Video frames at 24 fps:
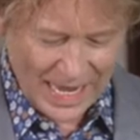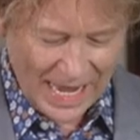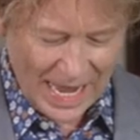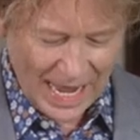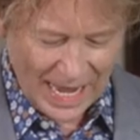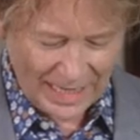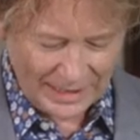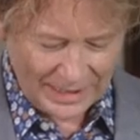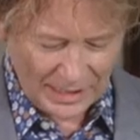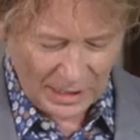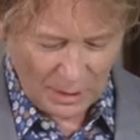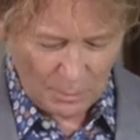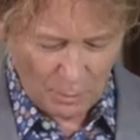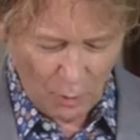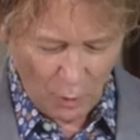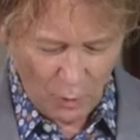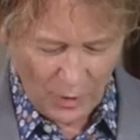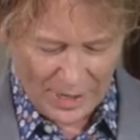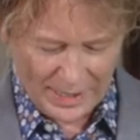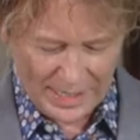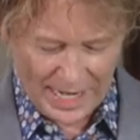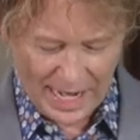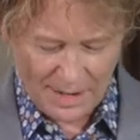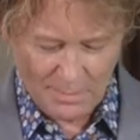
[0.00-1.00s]
A little
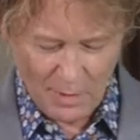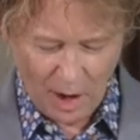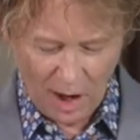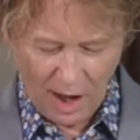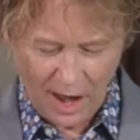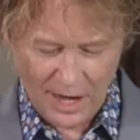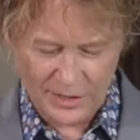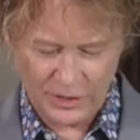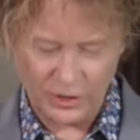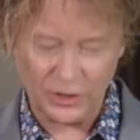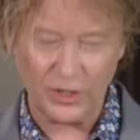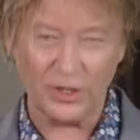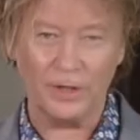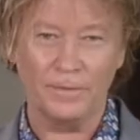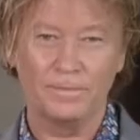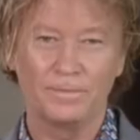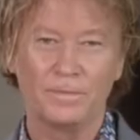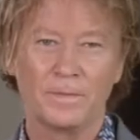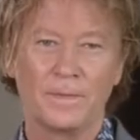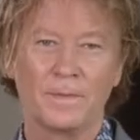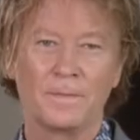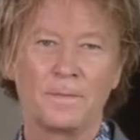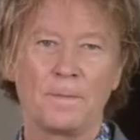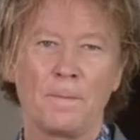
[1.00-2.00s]
boy named Oscar.
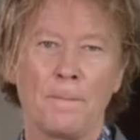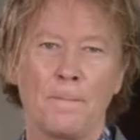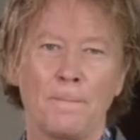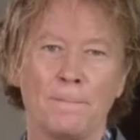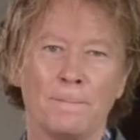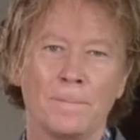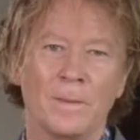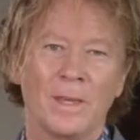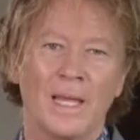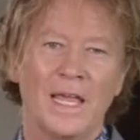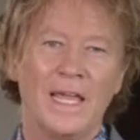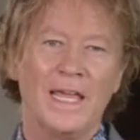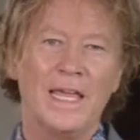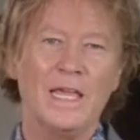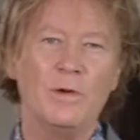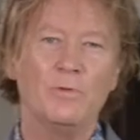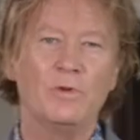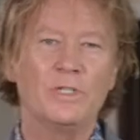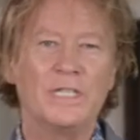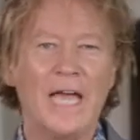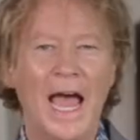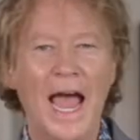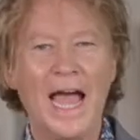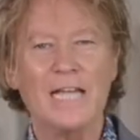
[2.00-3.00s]
He
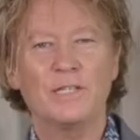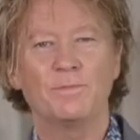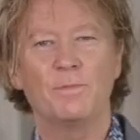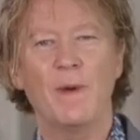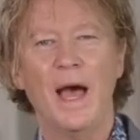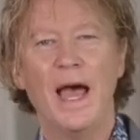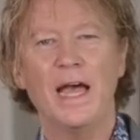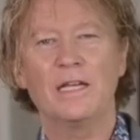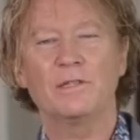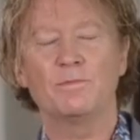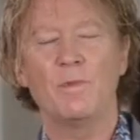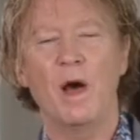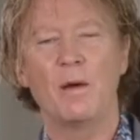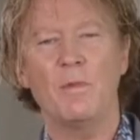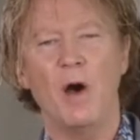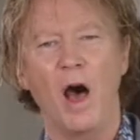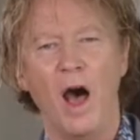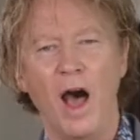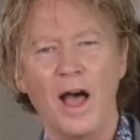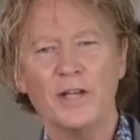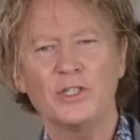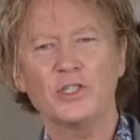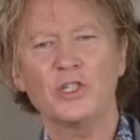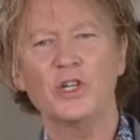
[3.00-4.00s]
was asked by his mom,
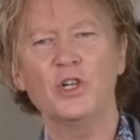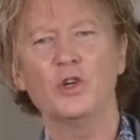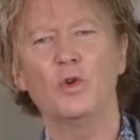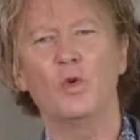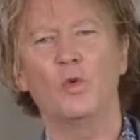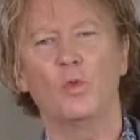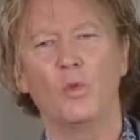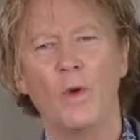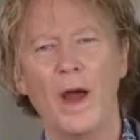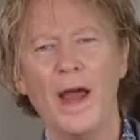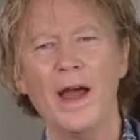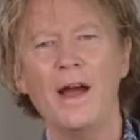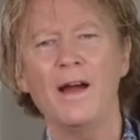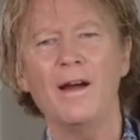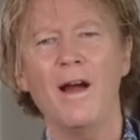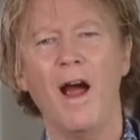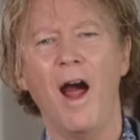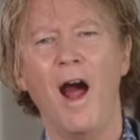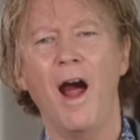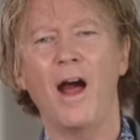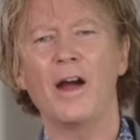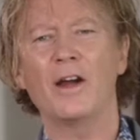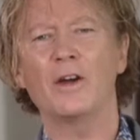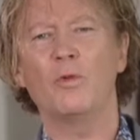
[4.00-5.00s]
Oscar, where
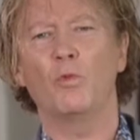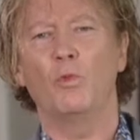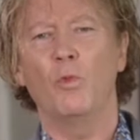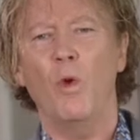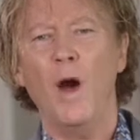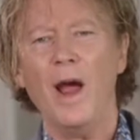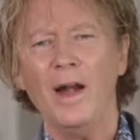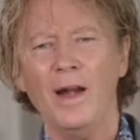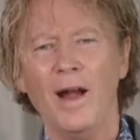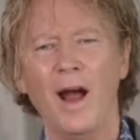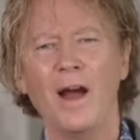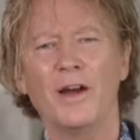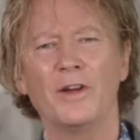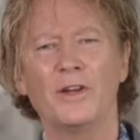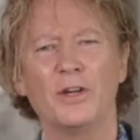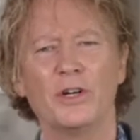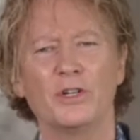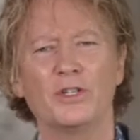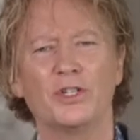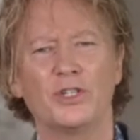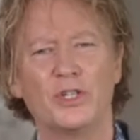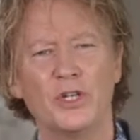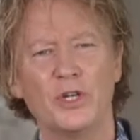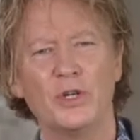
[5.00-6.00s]
are, what are
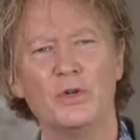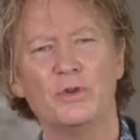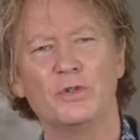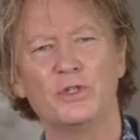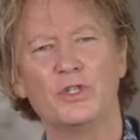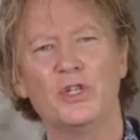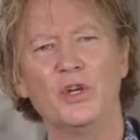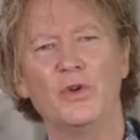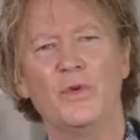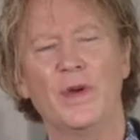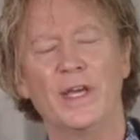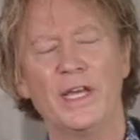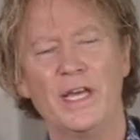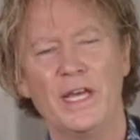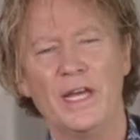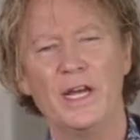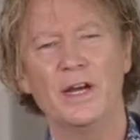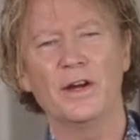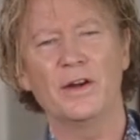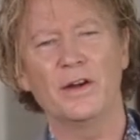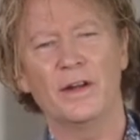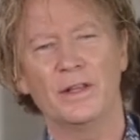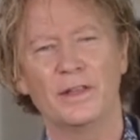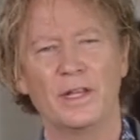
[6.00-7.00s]
your shoes doing
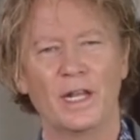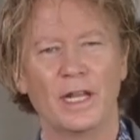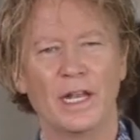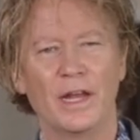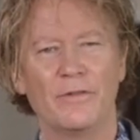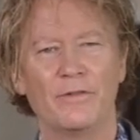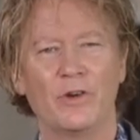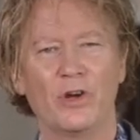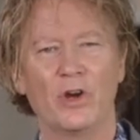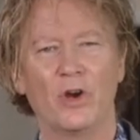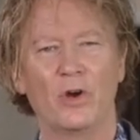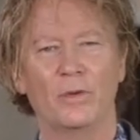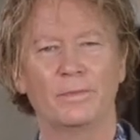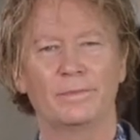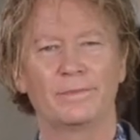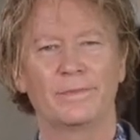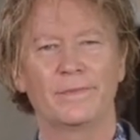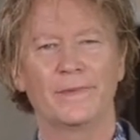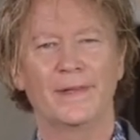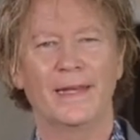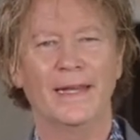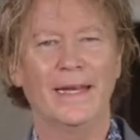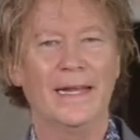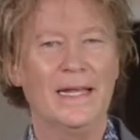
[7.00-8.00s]
here in the living room?
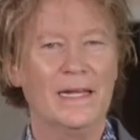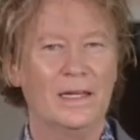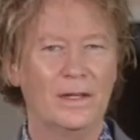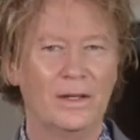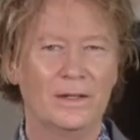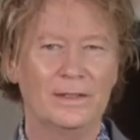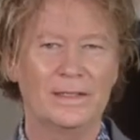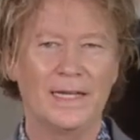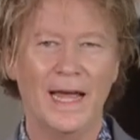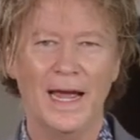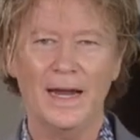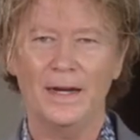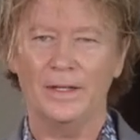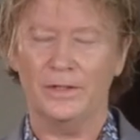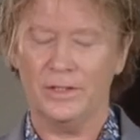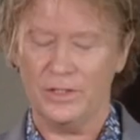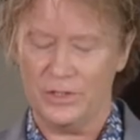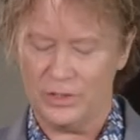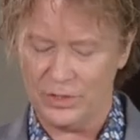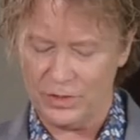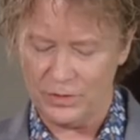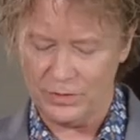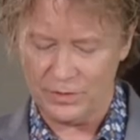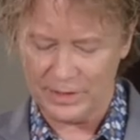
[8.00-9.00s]
And he looked down at the
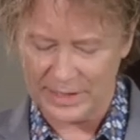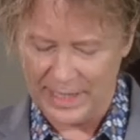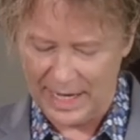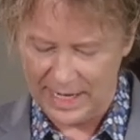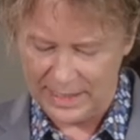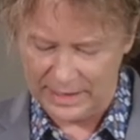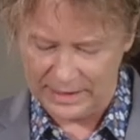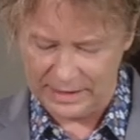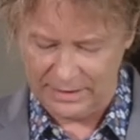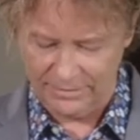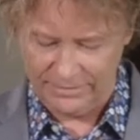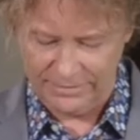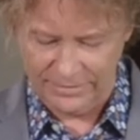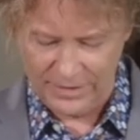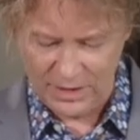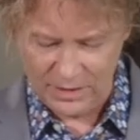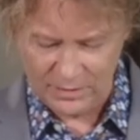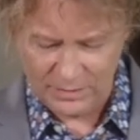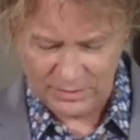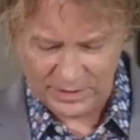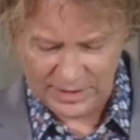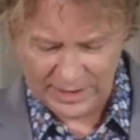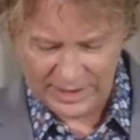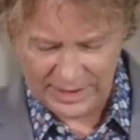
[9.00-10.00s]
shoes, kind of
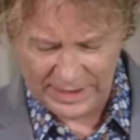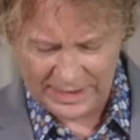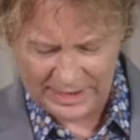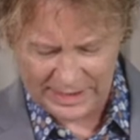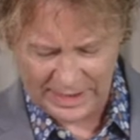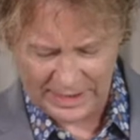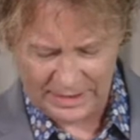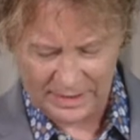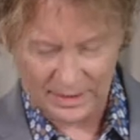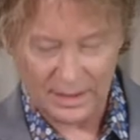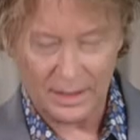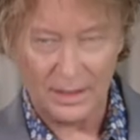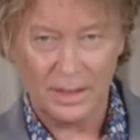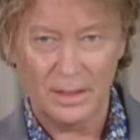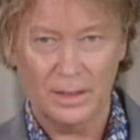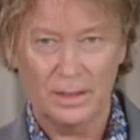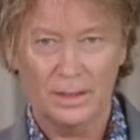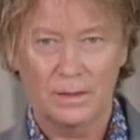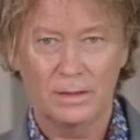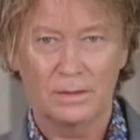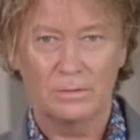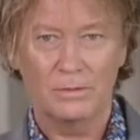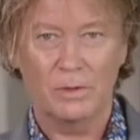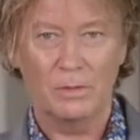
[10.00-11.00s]
confused, and he said,
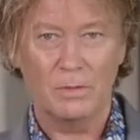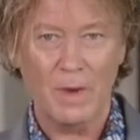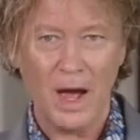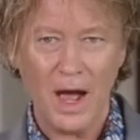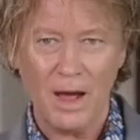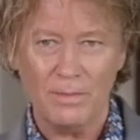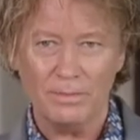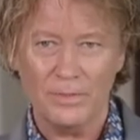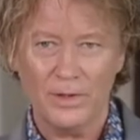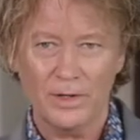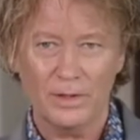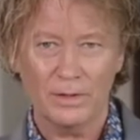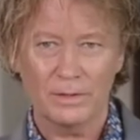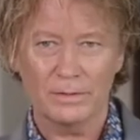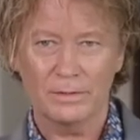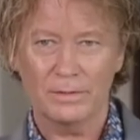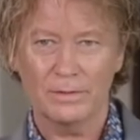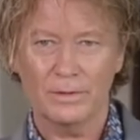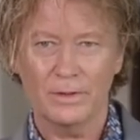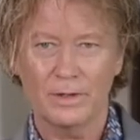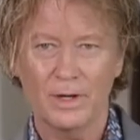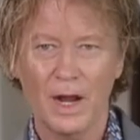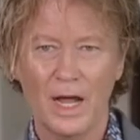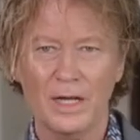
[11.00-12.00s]
Well, mom, they're,
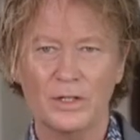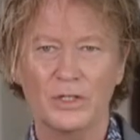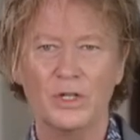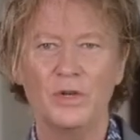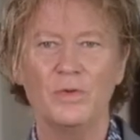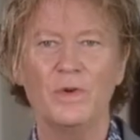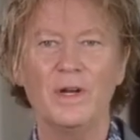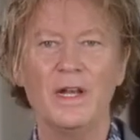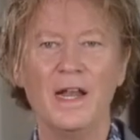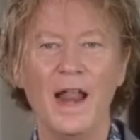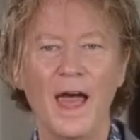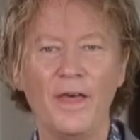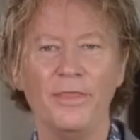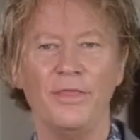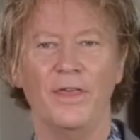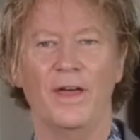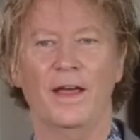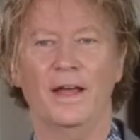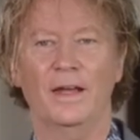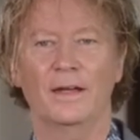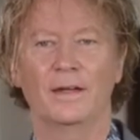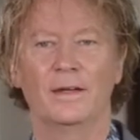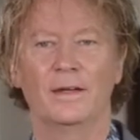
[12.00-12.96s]
they're not doing nothing.